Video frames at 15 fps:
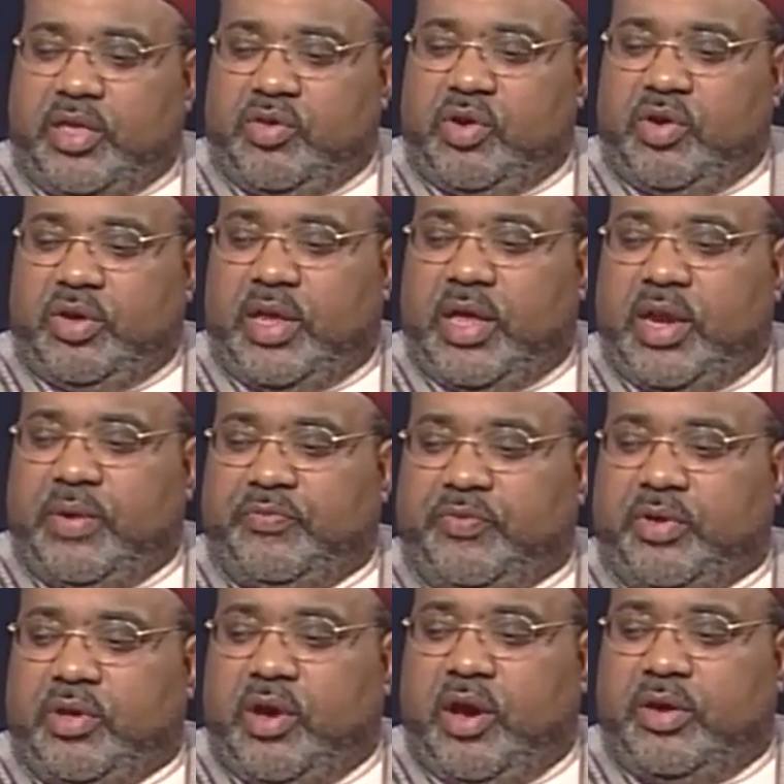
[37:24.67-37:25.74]
can you hold that up
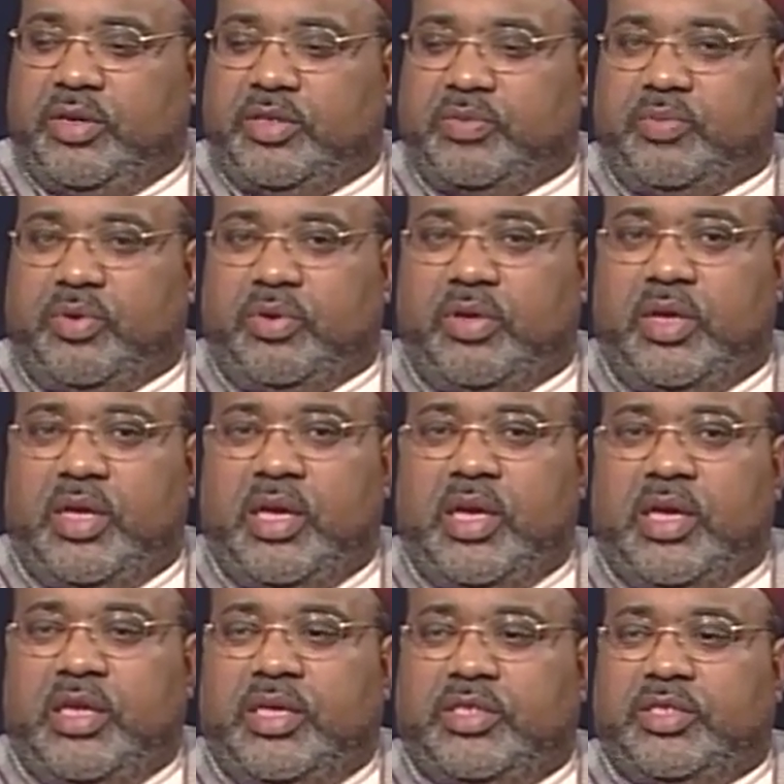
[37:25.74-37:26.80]
for the audience more?
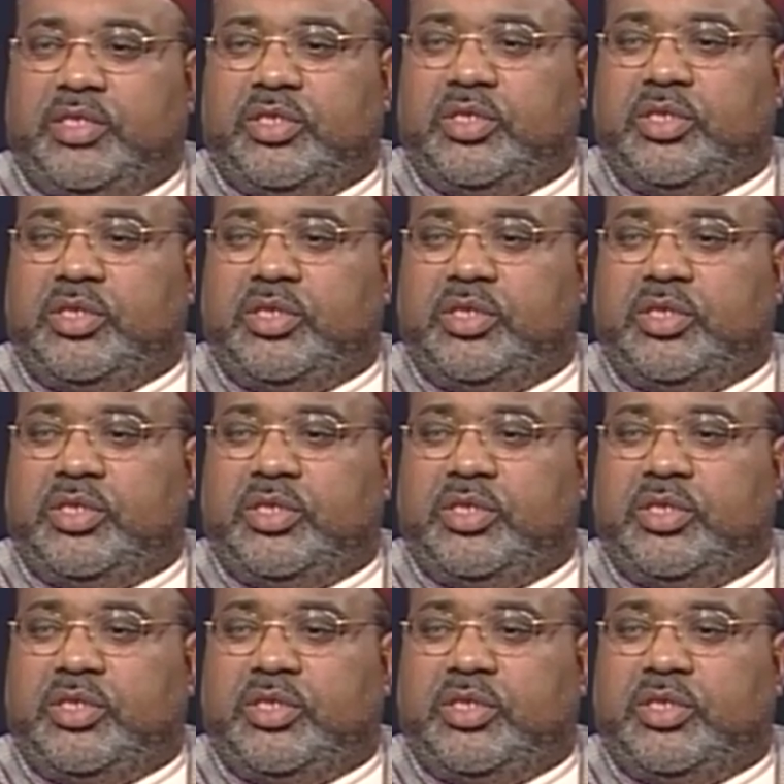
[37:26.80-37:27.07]
This is